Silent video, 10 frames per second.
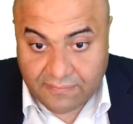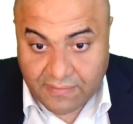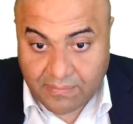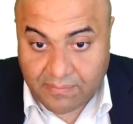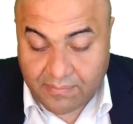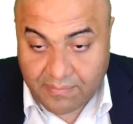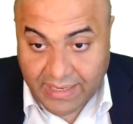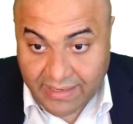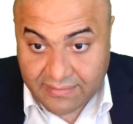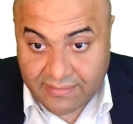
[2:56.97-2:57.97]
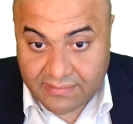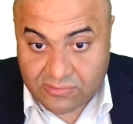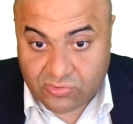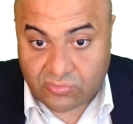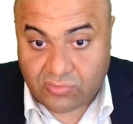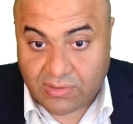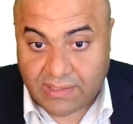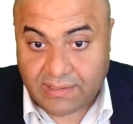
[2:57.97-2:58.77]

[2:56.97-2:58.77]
from black to